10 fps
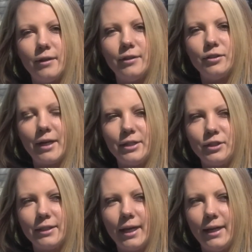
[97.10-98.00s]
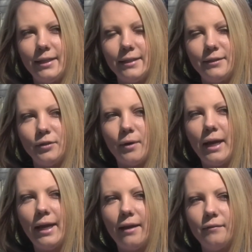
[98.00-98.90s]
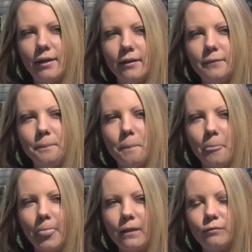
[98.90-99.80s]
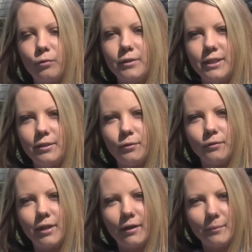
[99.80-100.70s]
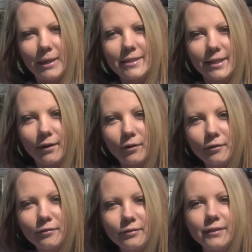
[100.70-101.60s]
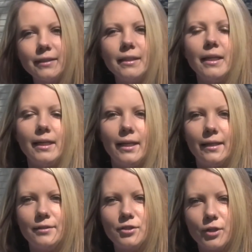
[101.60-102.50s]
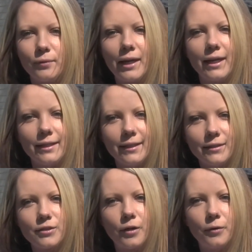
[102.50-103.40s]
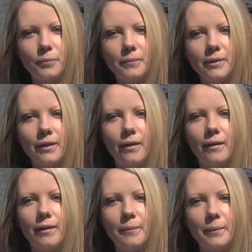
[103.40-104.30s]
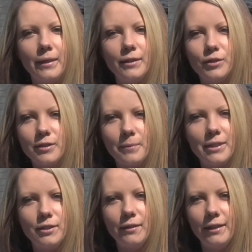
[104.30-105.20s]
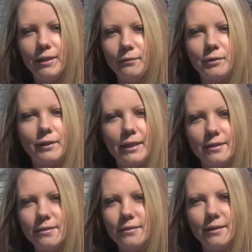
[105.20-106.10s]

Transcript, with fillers: very tragic. I, you know, I have a 14 year old daughter myself, and so that kind of hits home. Um, and it just makes you think and realize